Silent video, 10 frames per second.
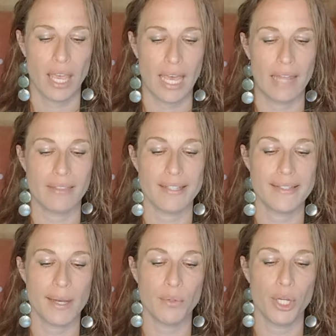And the
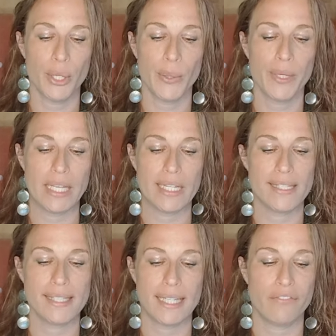South Node
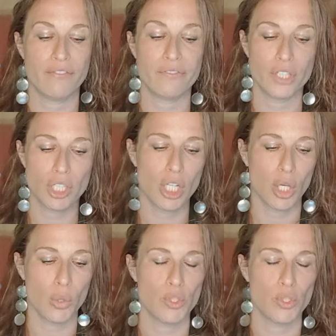is in Virgo.